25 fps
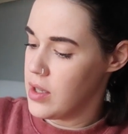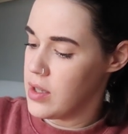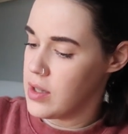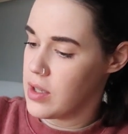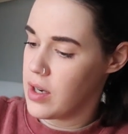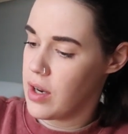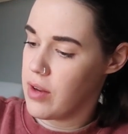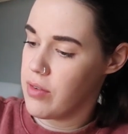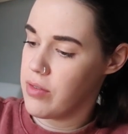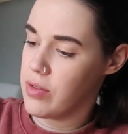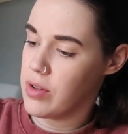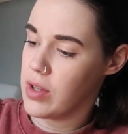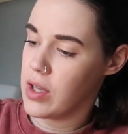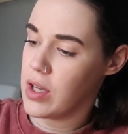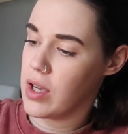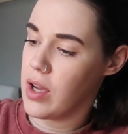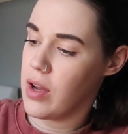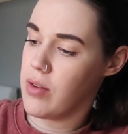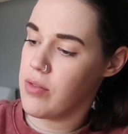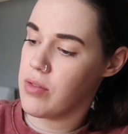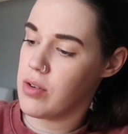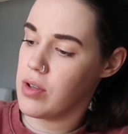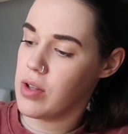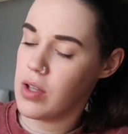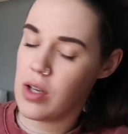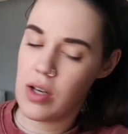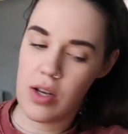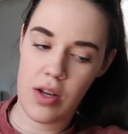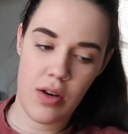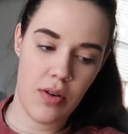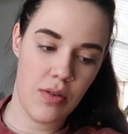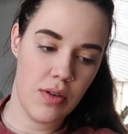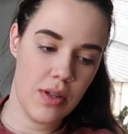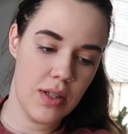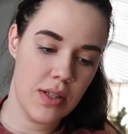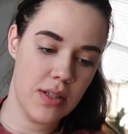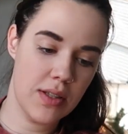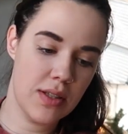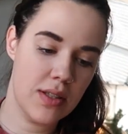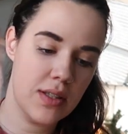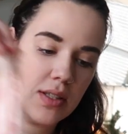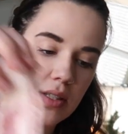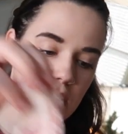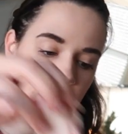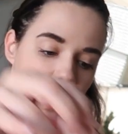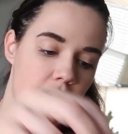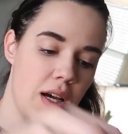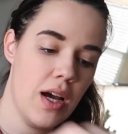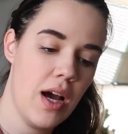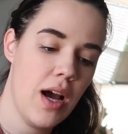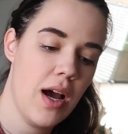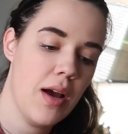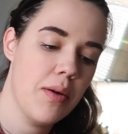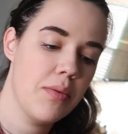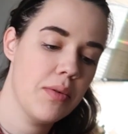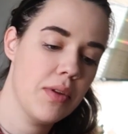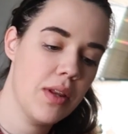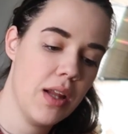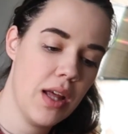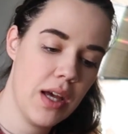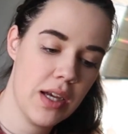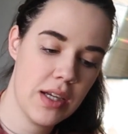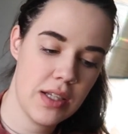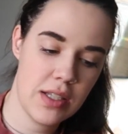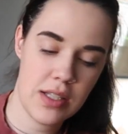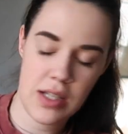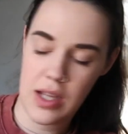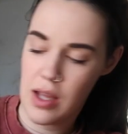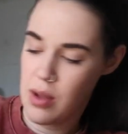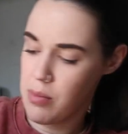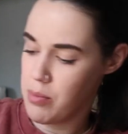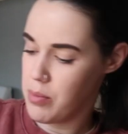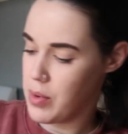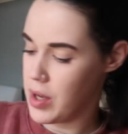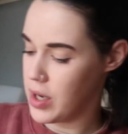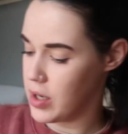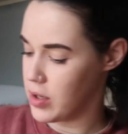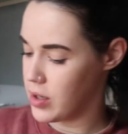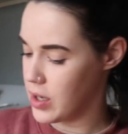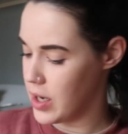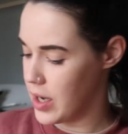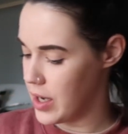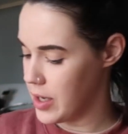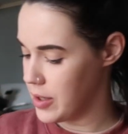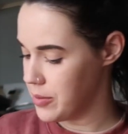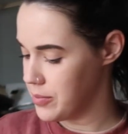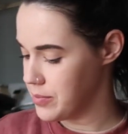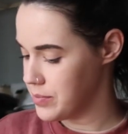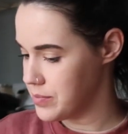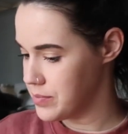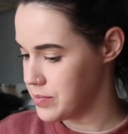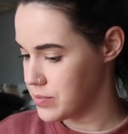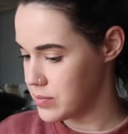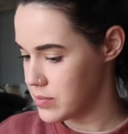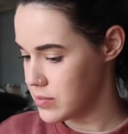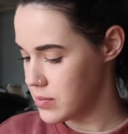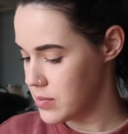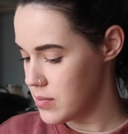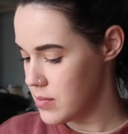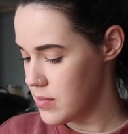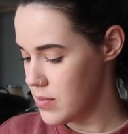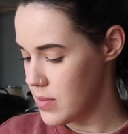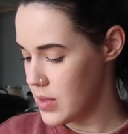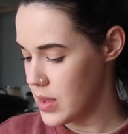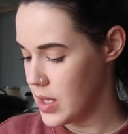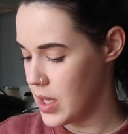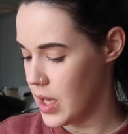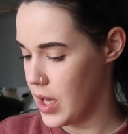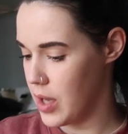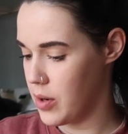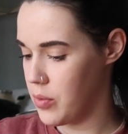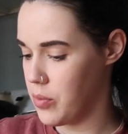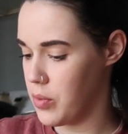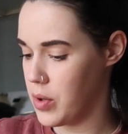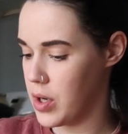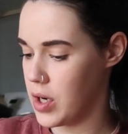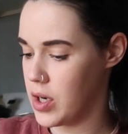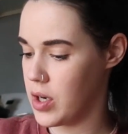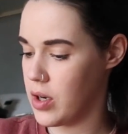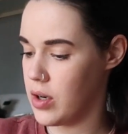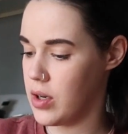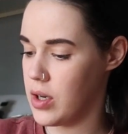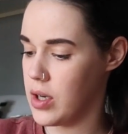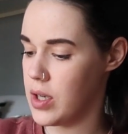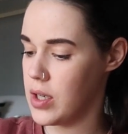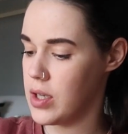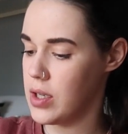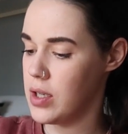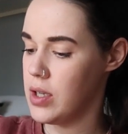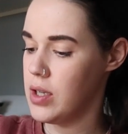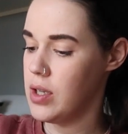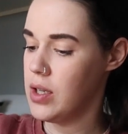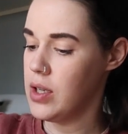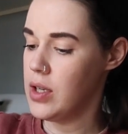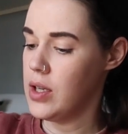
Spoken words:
that I feel like I've really noticed I would like to get better at and work on